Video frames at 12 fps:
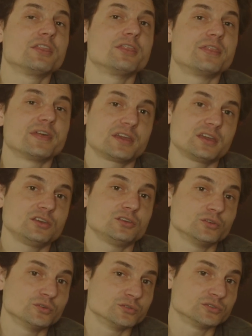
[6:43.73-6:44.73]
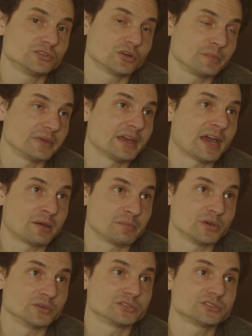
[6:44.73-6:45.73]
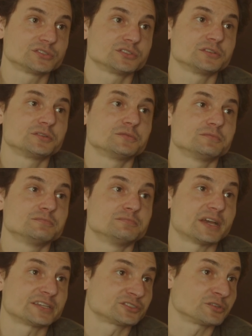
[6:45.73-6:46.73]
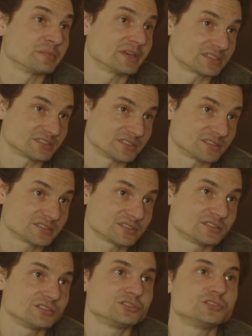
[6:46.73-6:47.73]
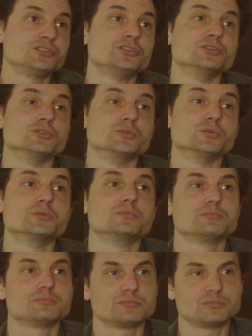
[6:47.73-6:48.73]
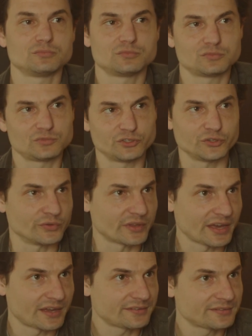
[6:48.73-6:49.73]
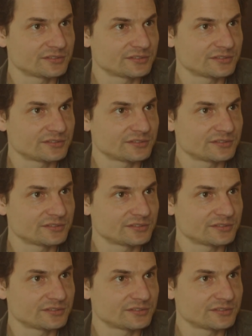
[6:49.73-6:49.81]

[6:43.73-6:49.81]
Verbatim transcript: They use Dolby Atmos master mixes okay. to do that.